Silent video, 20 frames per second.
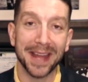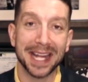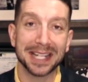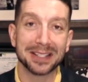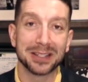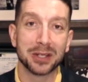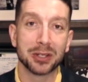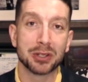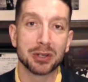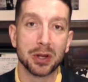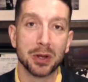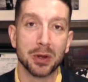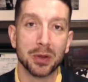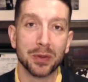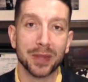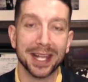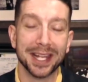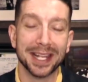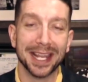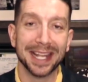That's the
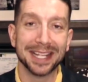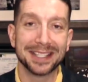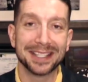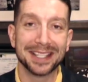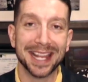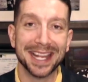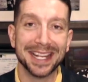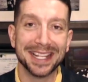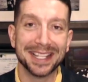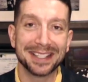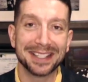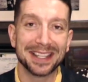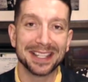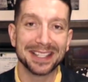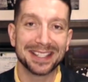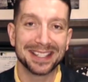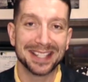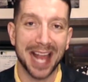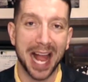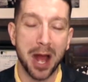truth. It is
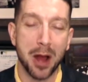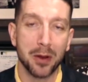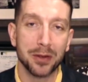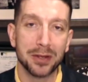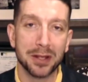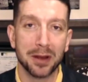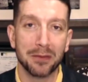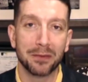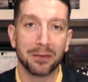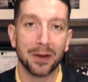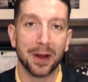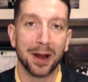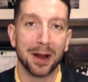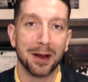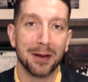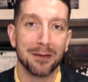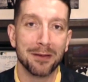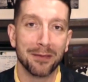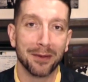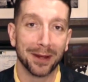the sound
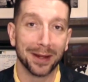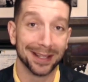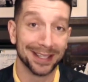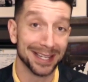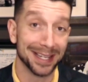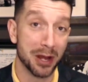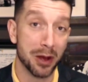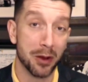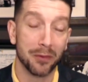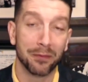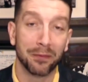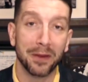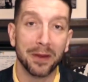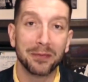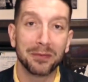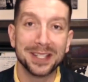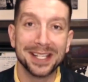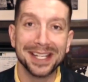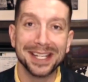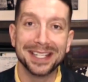of you know,
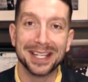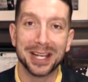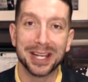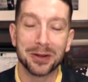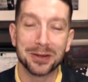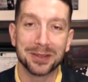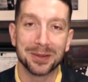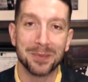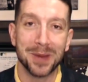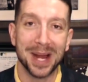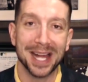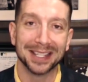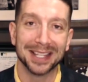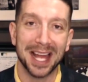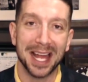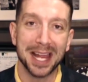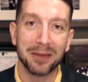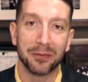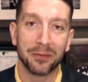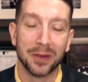15 years of my
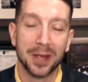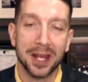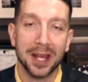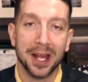life.